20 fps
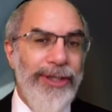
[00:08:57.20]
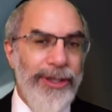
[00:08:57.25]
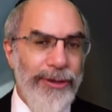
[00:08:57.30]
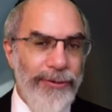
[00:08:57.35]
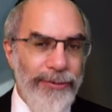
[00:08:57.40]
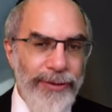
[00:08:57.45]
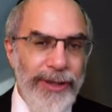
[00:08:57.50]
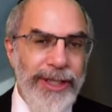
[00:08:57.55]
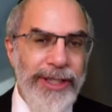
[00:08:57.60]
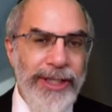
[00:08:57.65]
to
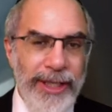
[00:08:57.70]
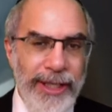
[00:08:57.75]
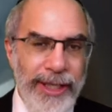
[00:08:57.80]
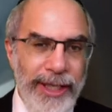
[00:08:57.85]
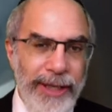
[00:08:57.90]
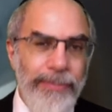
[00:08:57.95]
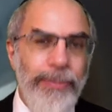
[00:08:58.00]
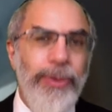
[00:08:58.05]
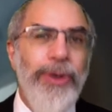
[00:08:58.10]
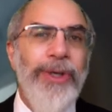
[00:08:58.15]

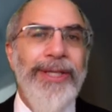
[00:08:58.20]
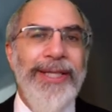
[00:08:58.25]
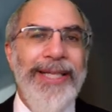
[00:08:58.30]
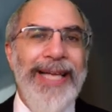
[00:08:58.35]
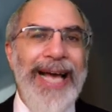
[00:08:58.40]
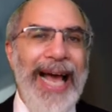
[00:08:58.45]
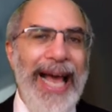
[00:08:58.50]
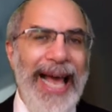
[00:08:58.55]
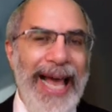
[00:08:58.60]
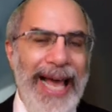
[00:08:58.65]
physically put
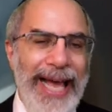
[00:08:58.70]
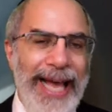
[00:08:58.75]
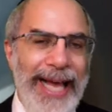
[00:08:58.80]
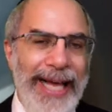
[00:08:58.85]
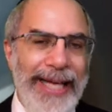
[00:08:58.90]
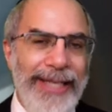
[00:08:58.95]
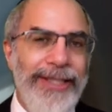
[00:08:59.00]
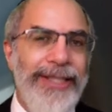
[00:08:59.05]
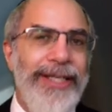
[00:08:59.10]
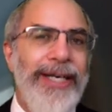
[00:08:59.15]
the
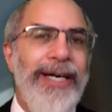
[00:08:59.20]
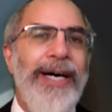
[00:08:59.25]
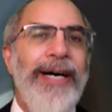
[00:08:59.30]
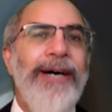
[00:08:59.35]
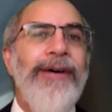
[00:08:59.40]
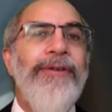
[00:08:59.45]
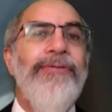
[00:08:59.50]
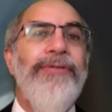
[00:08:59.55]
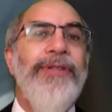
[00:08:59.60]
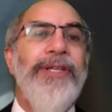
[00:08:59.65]
hand
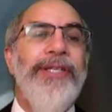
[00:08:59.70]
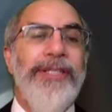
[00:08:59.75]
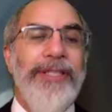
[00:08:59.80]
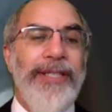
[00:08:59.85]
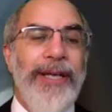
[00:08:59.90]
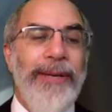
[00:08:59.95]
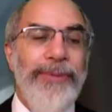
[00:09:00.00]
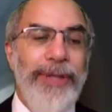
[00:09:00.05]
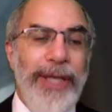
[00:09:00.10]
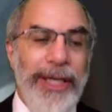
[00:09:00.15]
of the
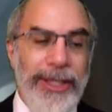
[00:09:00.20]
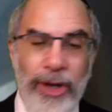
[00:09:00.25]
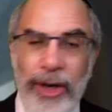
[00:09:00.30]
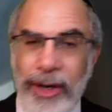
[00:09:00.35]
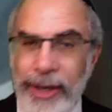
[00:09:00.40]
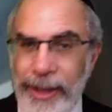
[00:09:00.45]
subject on